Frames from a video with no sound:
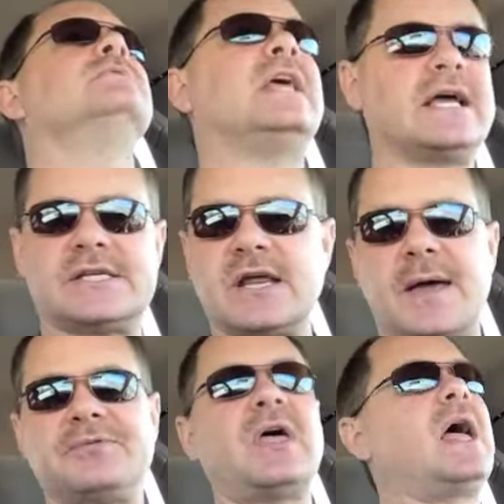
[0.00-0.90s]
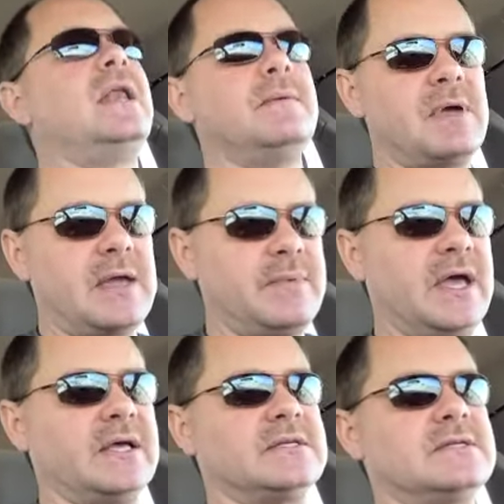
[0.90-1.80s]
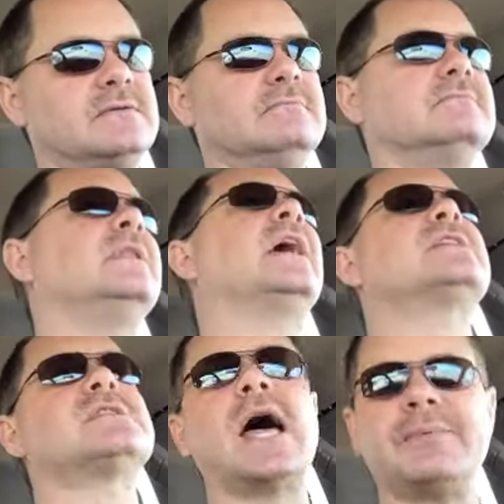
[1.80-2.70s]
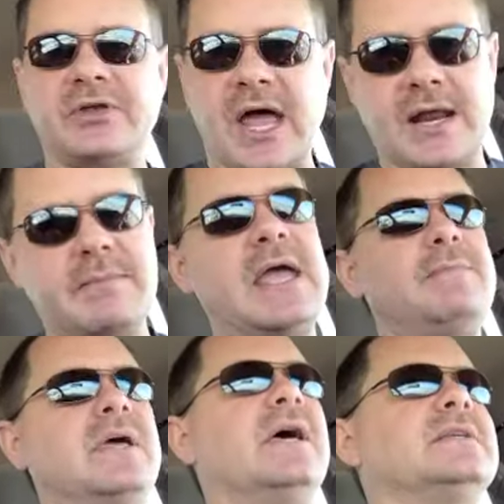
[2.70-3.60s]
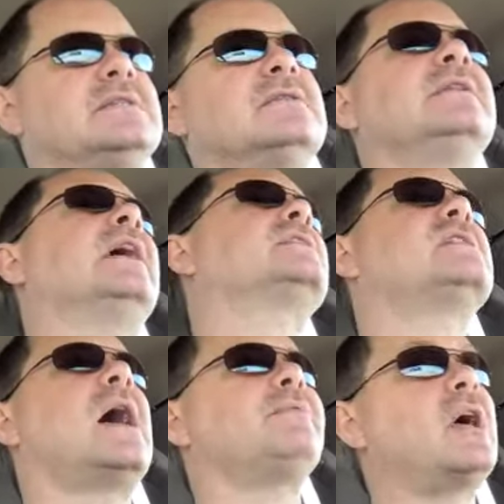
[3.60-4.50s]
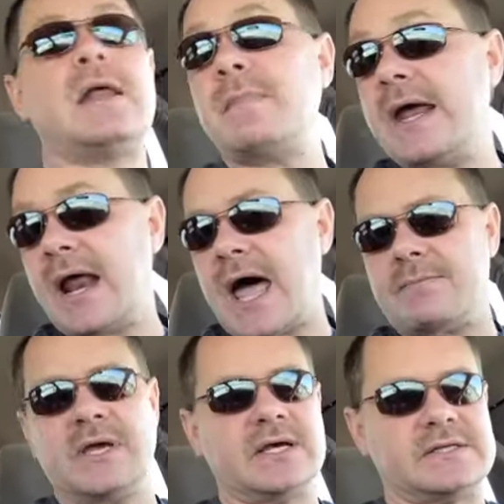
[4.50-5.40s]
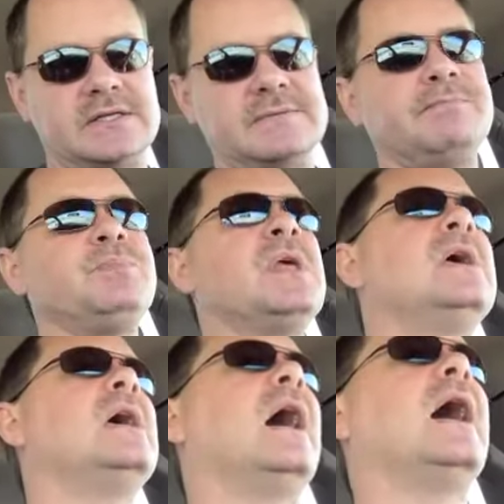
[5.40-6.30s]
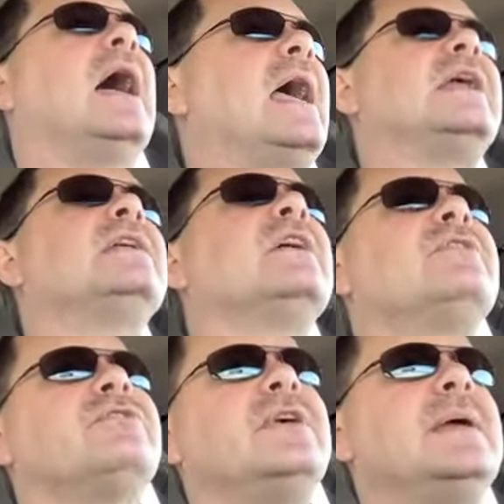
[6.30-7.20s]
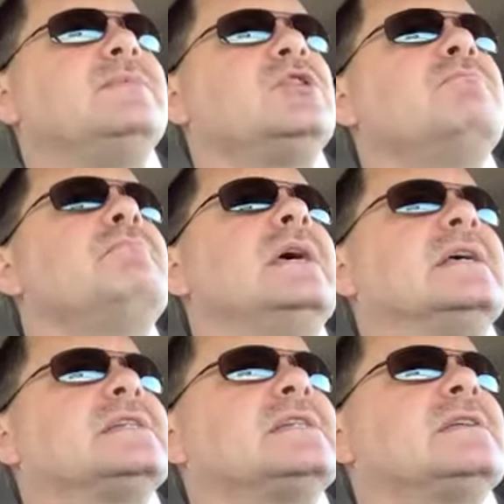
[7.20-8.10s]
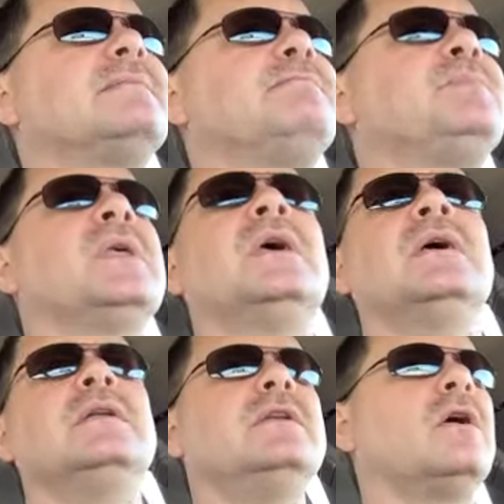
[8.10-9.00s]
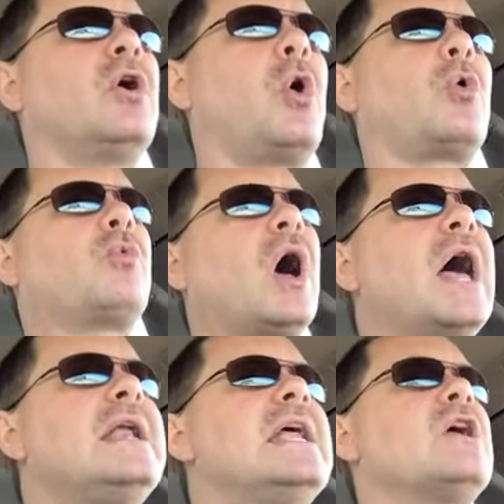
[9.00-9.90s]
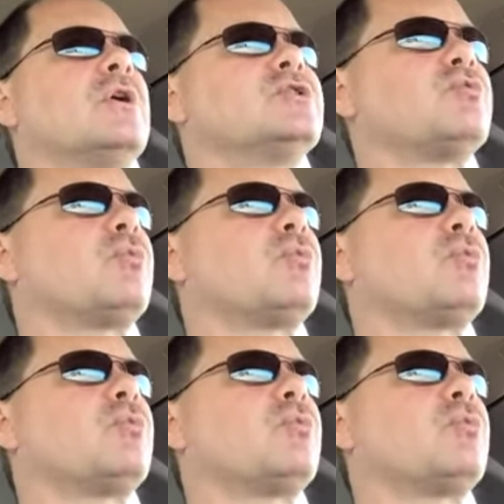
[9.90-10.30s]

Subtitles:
Next stop sign, it may miss. Next stop sign, it may miss. Next stop sign, it may not miss. And it doesn't seem to miss or run near as